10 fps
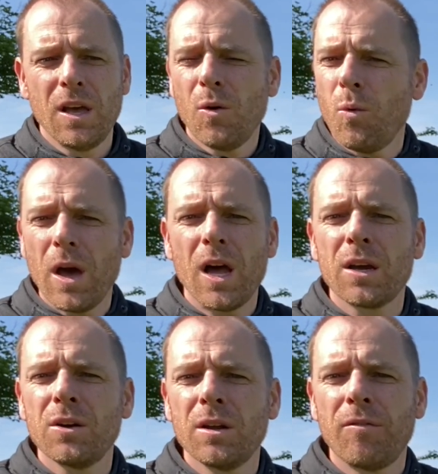where I
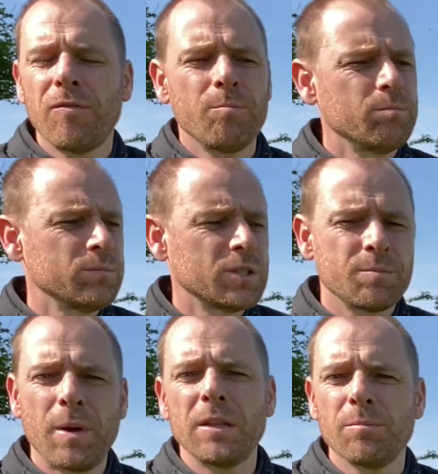could have
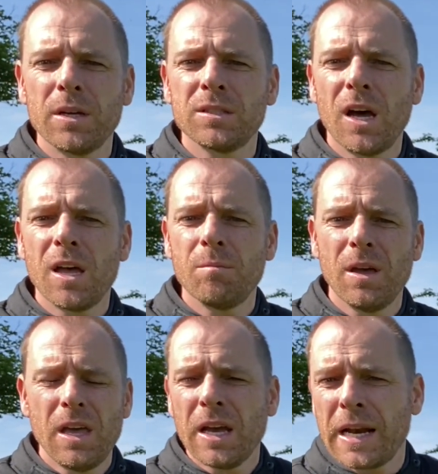spent my time
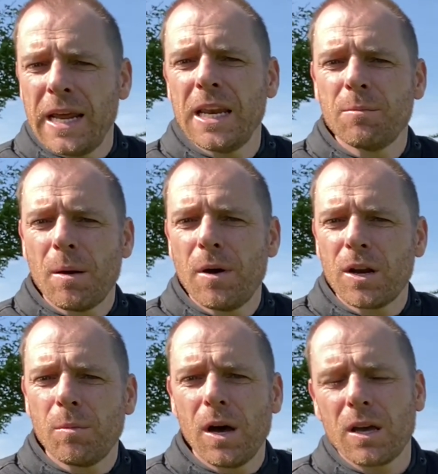cleaning my
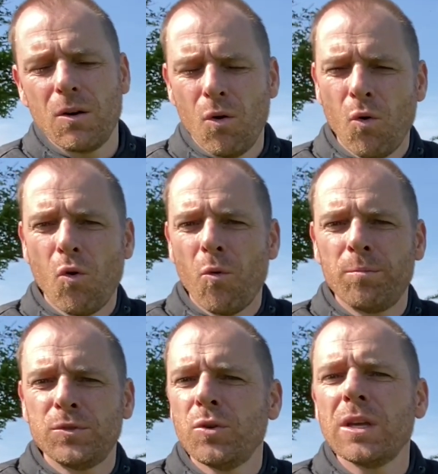motorbike or
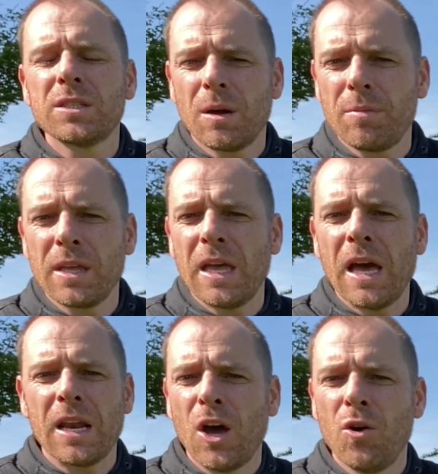doing something
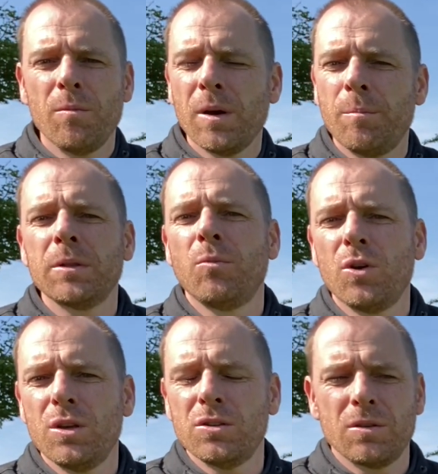at home a bit more
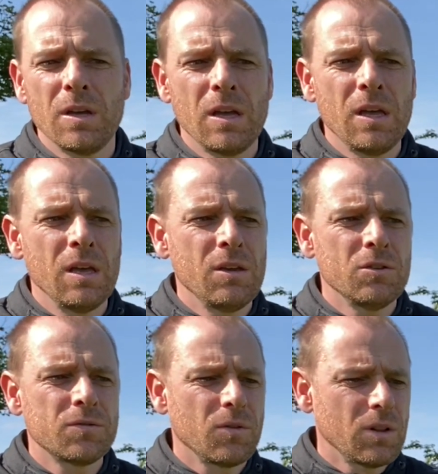
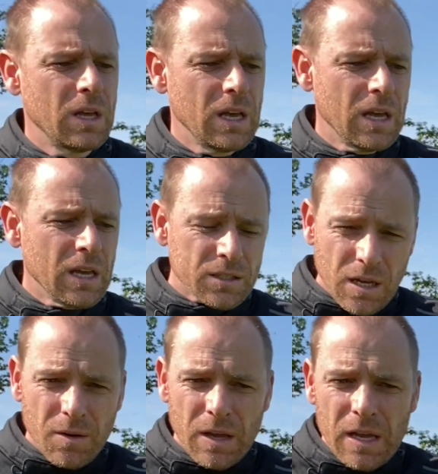useful.
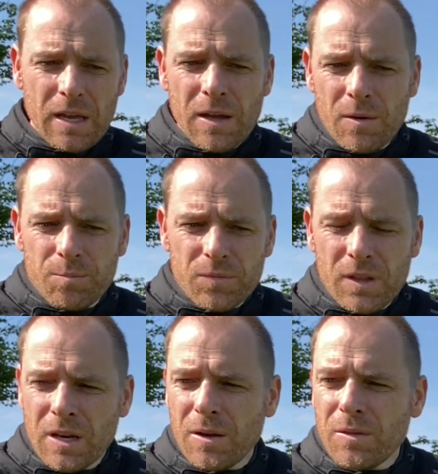So,
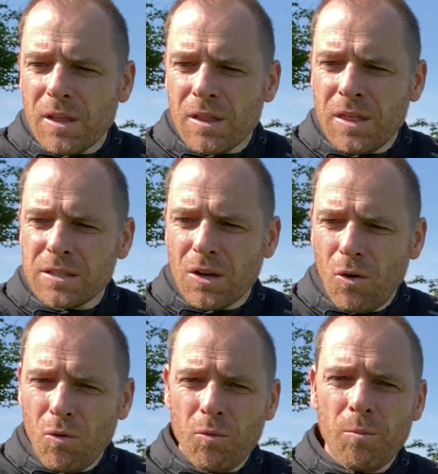this
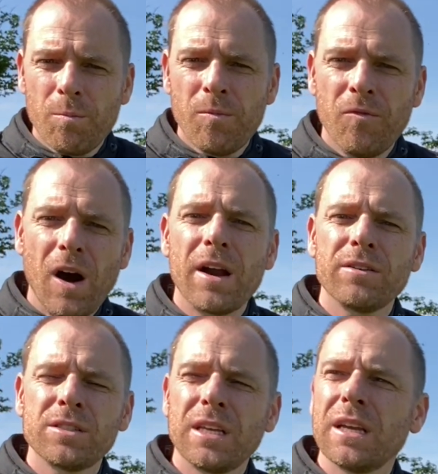whole
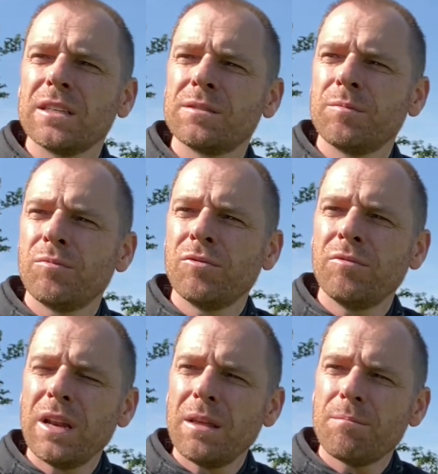virus thing has
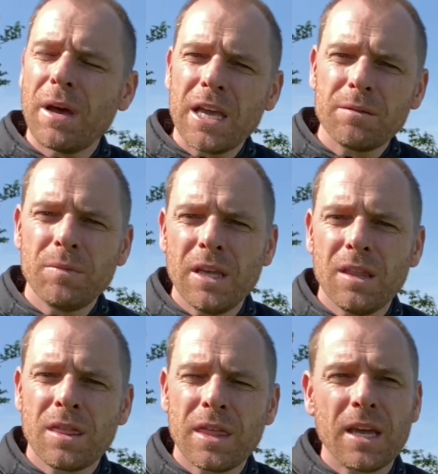really made me
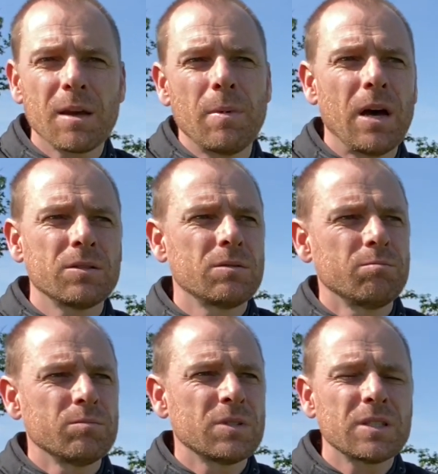think about
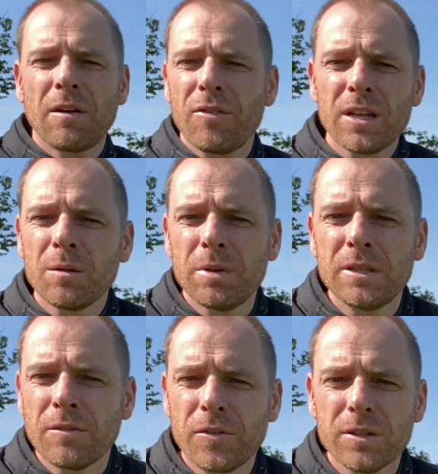stuff a little bit
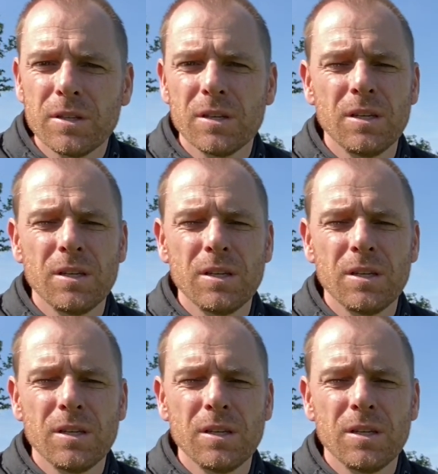different.